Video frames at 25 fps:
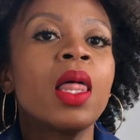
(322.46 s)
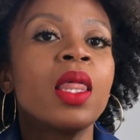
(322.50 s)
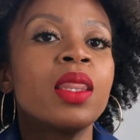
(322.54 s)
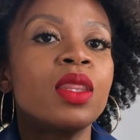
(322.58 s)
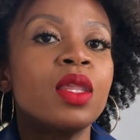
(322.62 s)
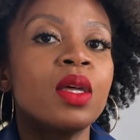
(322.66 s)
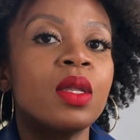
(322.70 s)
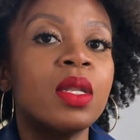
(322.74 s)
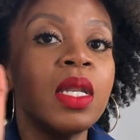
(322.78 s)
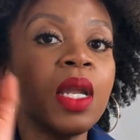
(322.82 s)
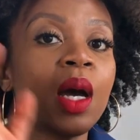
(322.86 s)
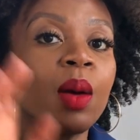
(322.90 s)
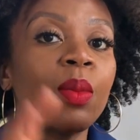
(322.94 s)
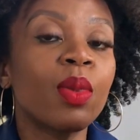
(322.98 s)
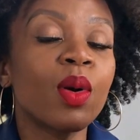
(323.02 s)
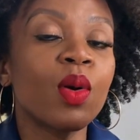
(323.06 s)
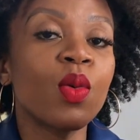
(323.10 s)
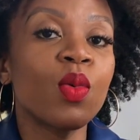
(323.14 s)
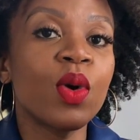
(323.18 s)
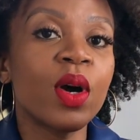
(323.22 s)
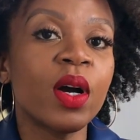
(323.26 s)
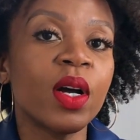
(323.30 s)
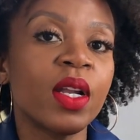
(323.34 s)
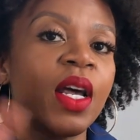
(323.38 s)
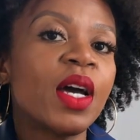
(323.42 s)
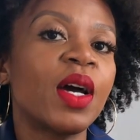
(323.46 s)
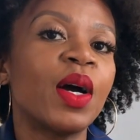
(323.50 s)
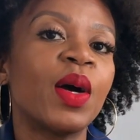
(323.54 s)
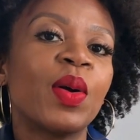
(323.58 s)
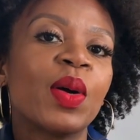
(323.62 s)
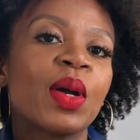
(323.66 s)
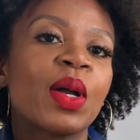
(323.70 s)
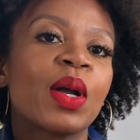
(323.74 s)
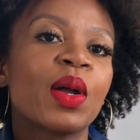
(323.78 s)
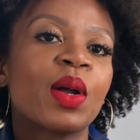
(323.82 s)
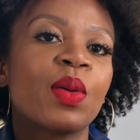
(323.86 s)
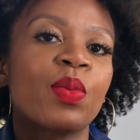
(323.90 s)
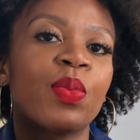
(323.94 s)
The number one
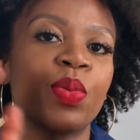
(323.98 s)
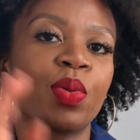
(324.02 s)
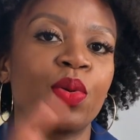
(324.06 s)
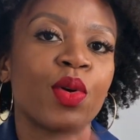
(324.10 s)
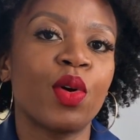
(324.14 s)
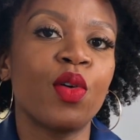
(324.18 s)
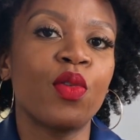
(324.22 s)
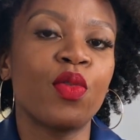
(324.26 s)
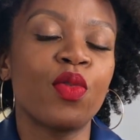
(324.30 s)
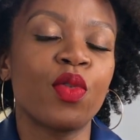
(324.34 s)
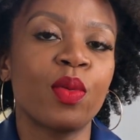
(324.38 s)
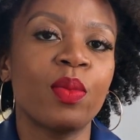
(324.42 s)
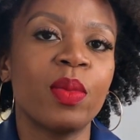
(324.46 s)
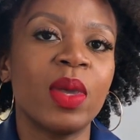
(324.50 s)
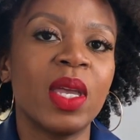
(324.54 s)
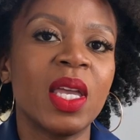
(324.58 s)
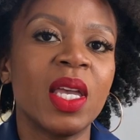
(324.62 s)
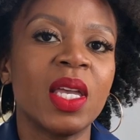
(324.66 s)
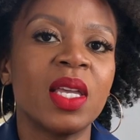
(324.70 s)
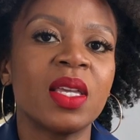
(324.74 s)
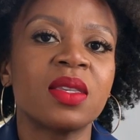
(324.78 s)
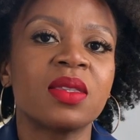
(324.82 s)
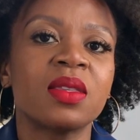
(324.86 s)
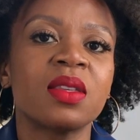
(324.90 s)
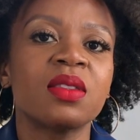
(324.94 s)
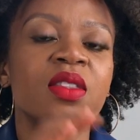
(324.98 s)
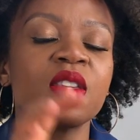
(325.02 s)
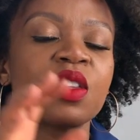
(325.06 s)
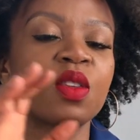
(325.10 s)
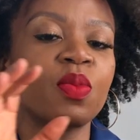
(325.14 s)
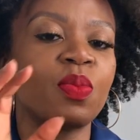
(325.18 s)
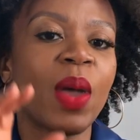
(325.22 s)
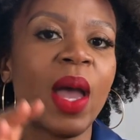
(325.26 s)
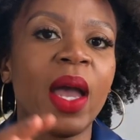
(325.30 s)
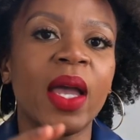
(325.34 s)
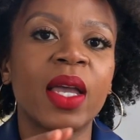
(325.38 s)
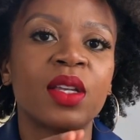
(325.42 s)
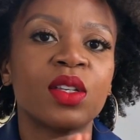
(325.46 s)
pro for me is that this
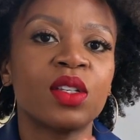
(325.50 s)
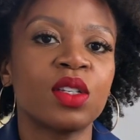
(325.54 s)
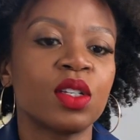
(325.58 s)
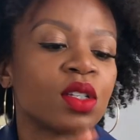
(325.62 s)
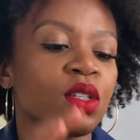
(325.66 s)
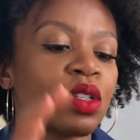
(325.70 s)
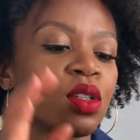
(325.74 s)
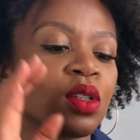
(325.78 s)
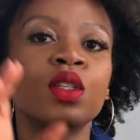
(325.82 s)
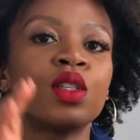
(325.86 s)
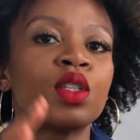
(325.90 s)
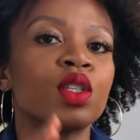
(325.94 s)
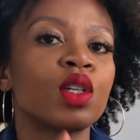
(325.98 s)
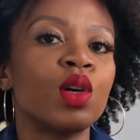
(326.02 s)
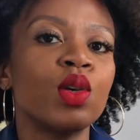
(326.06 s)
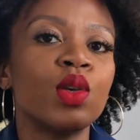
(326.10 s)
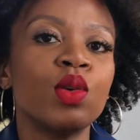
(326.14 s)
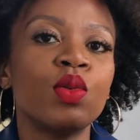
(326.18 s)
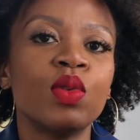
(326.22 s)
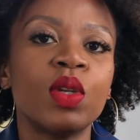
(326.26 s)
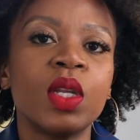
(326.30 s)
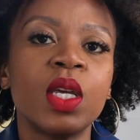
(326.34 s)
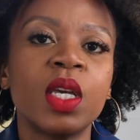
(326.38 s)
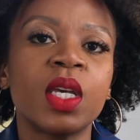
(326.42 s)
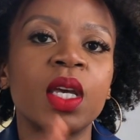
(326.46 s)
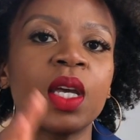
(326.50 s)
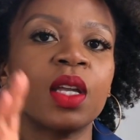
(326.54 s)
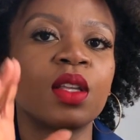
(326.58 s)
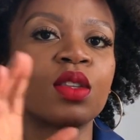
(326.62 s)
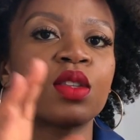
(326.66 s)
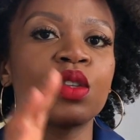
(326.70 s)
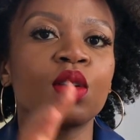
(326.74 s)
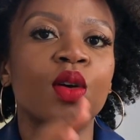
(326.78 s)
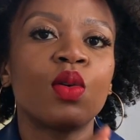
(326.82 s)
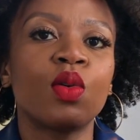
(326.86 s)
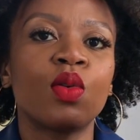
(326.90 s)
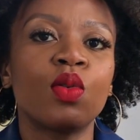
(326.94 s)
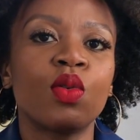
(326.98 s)
bag is just so unique and
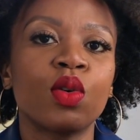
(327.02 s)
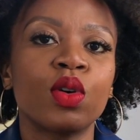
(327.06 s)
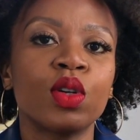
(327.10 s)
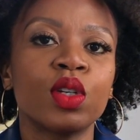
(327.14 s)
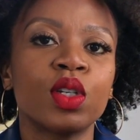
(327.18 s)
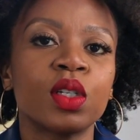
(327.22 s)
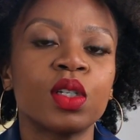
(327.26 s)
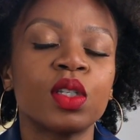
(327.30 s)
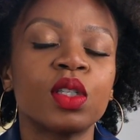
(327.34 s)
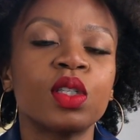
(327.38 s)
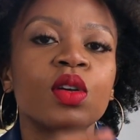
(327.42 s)
so gorgeous.